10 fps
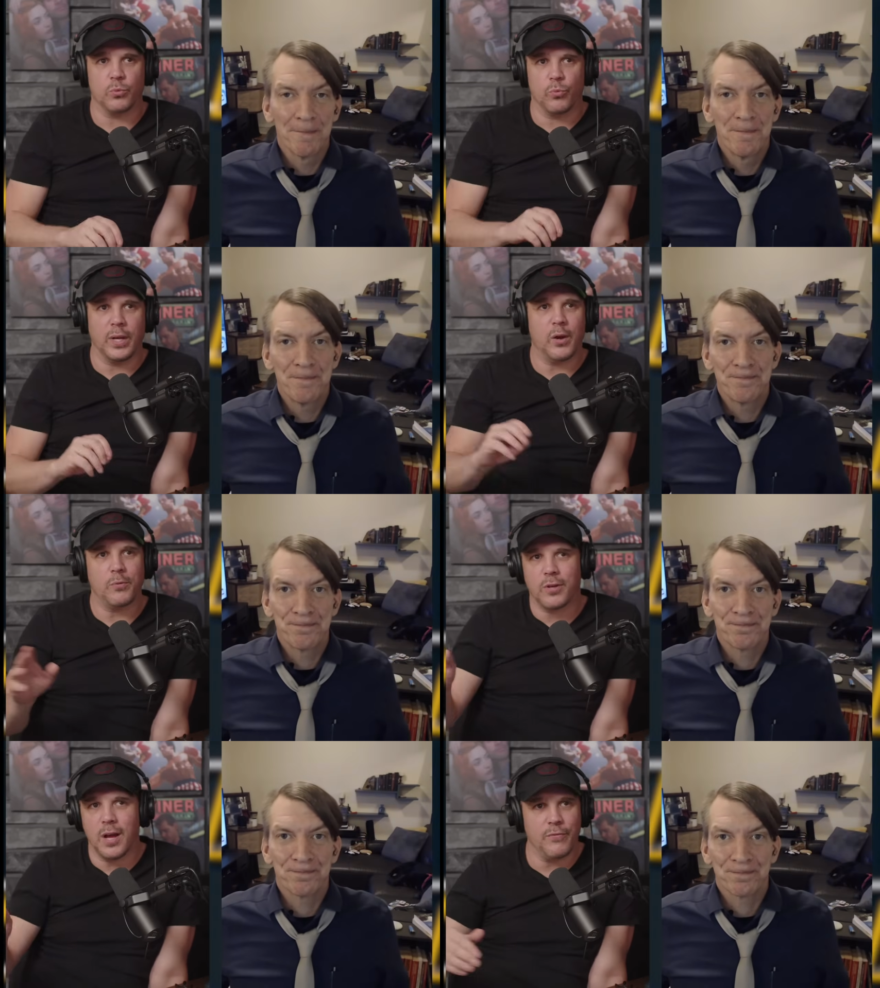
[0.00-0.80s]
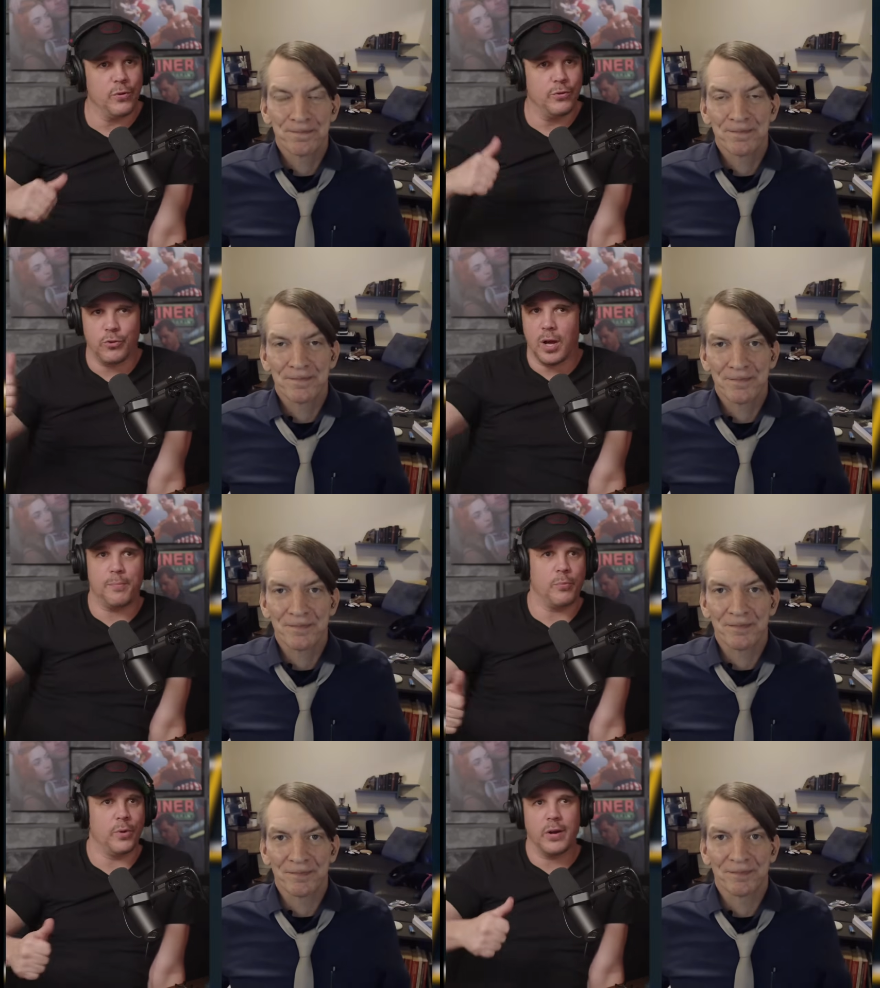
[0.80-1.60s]
Speaker 1: when they're covering Trump,
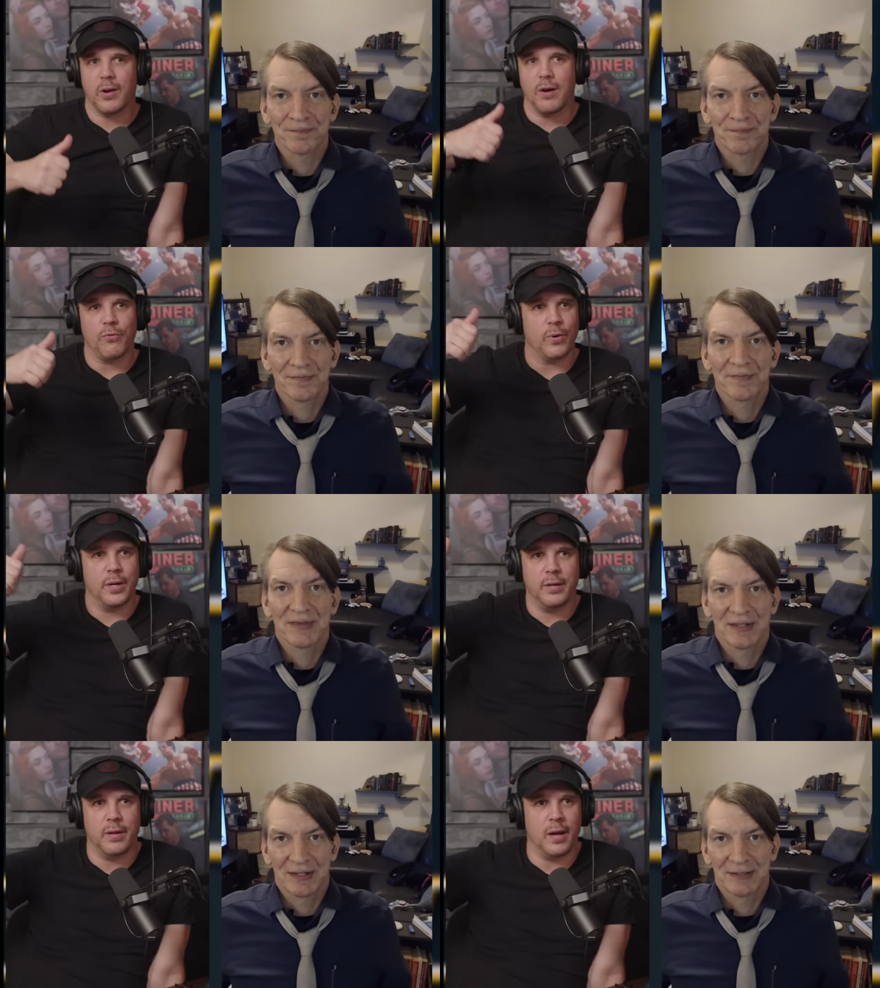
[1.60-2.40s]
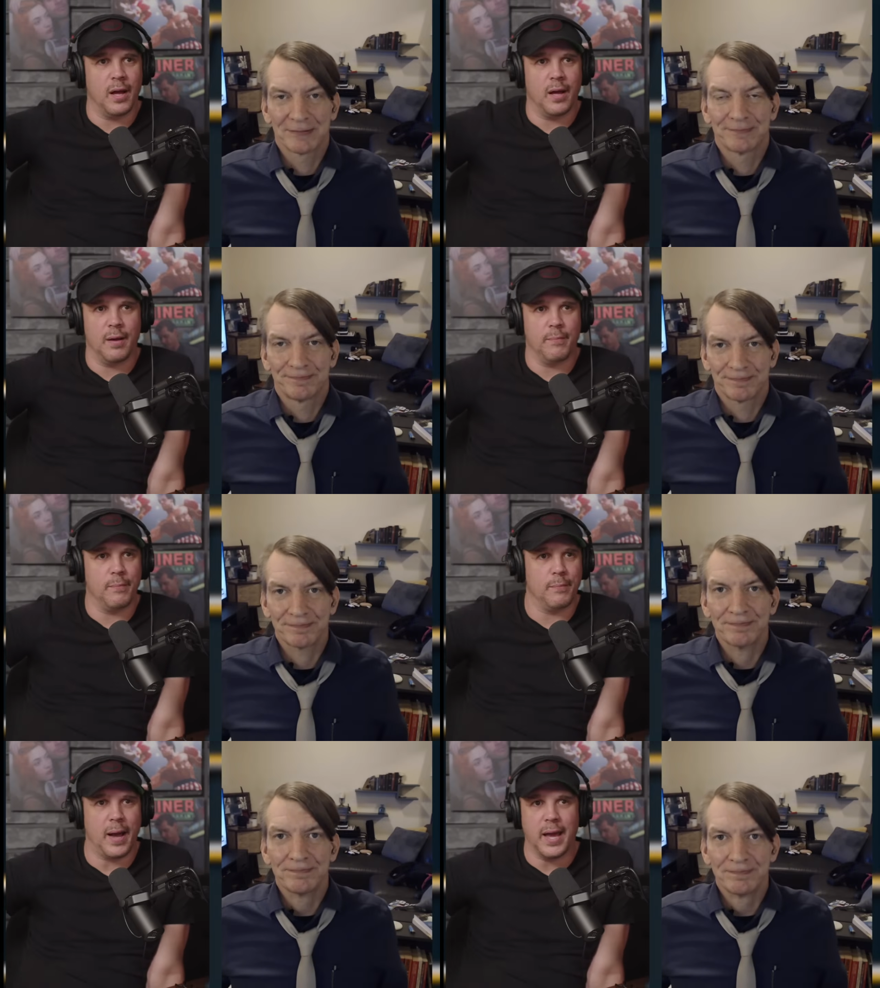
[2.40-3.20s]
when they're covering
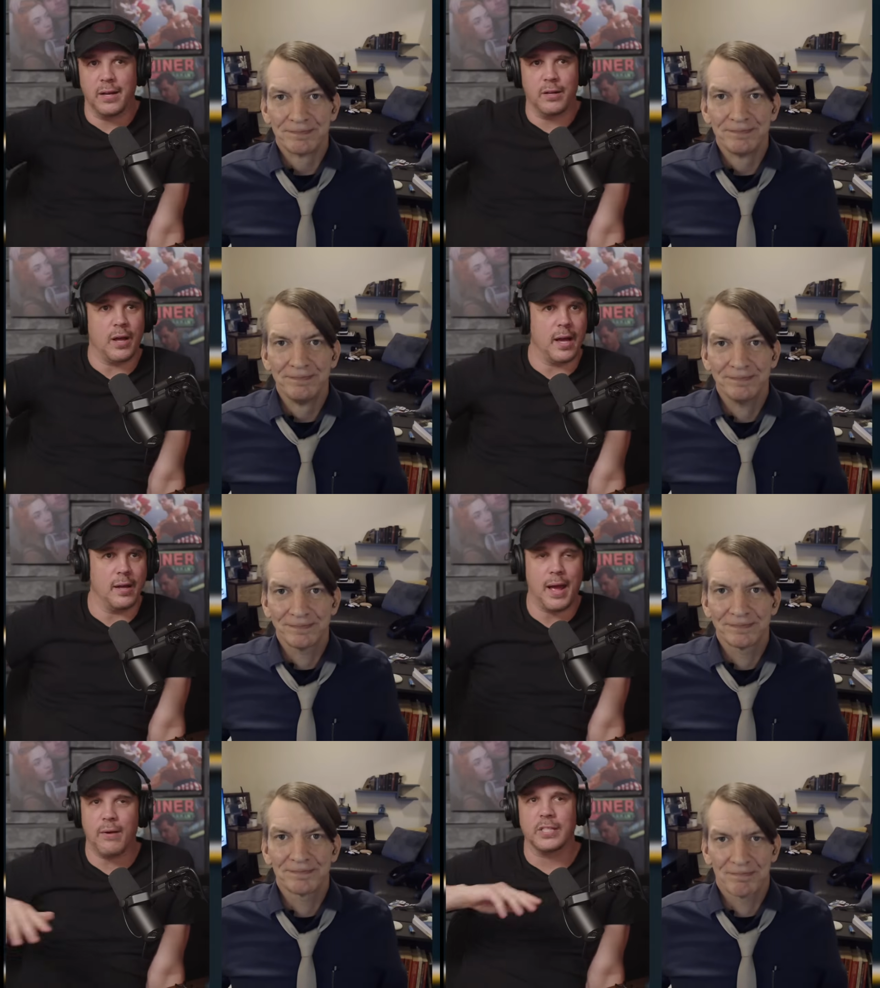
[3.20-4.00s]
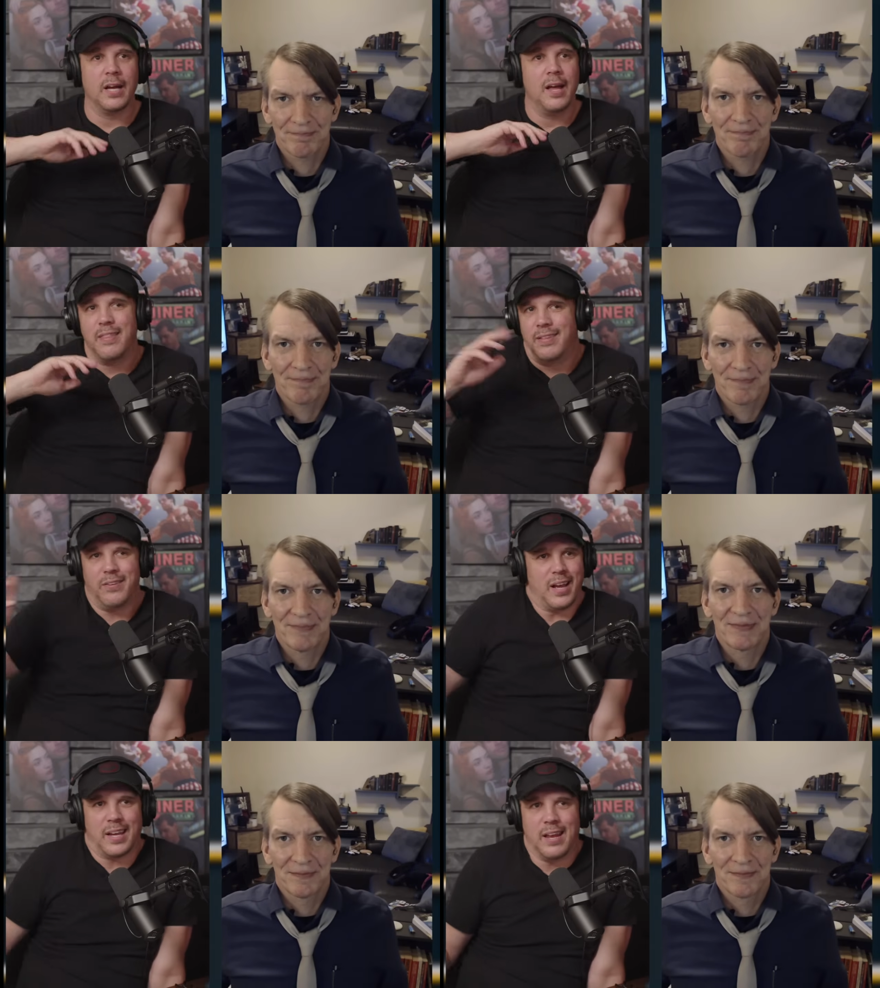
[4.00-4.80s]
um, Biden, Harris they're
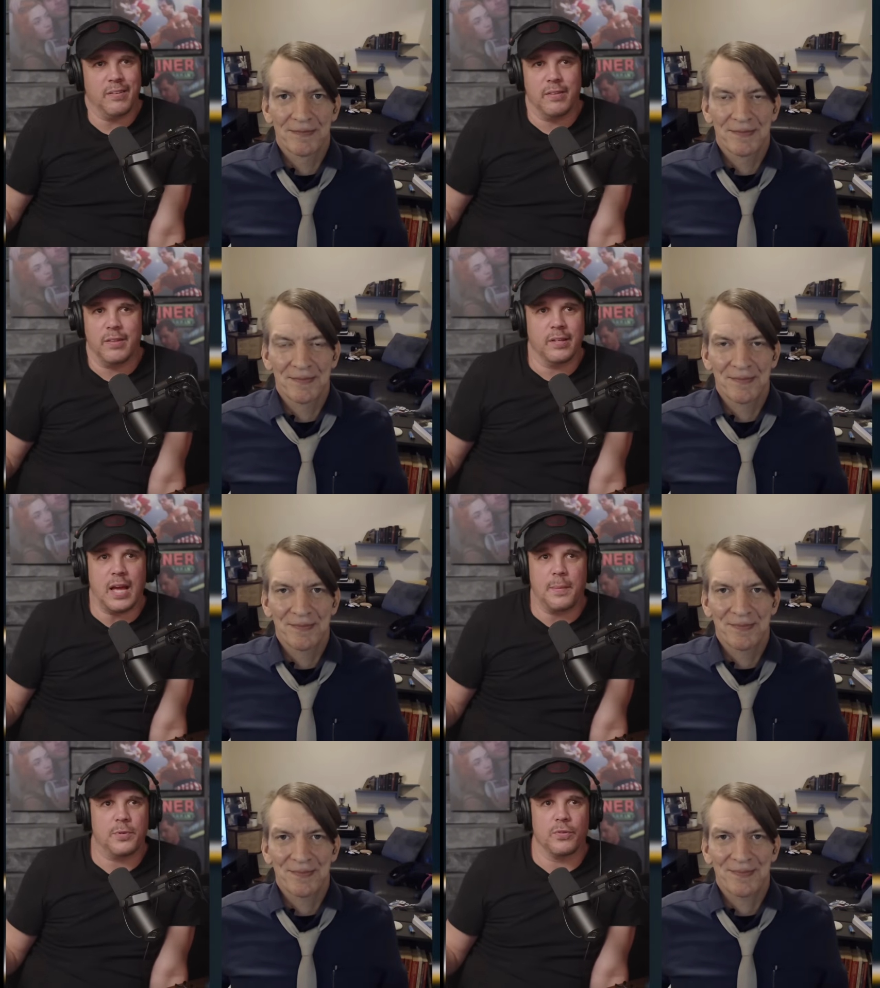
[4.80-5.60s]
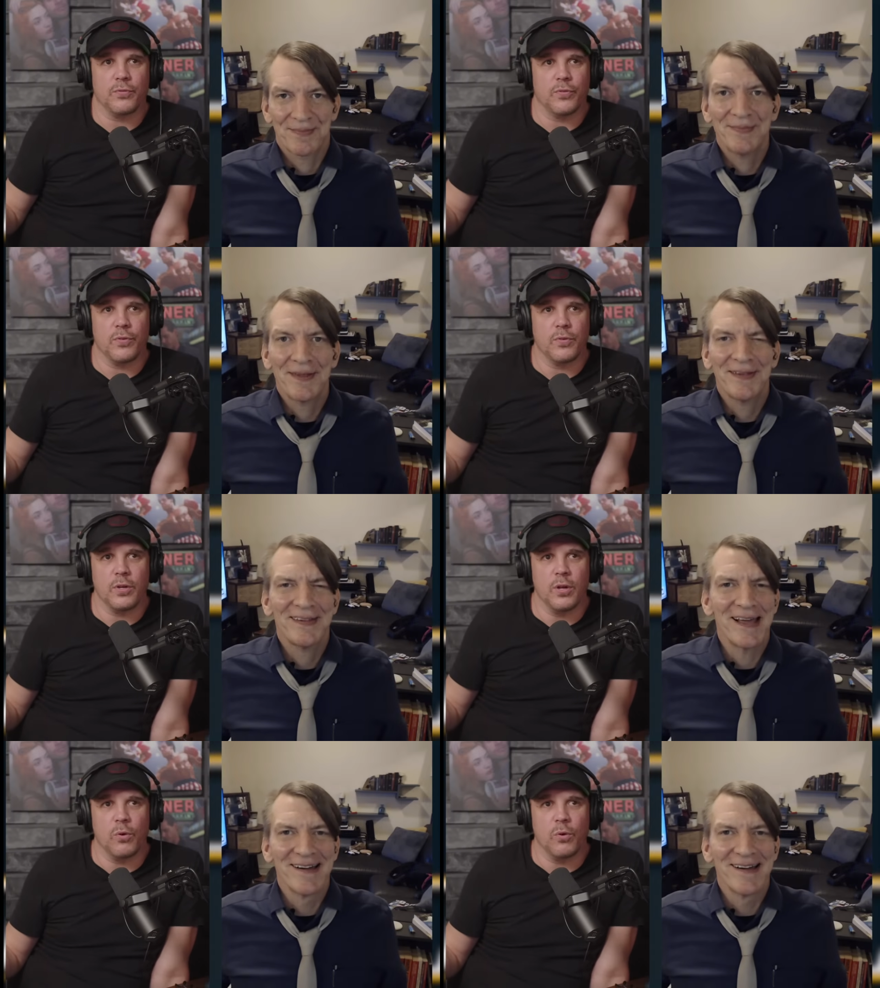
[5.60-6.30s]
not getting the types of you know yeah.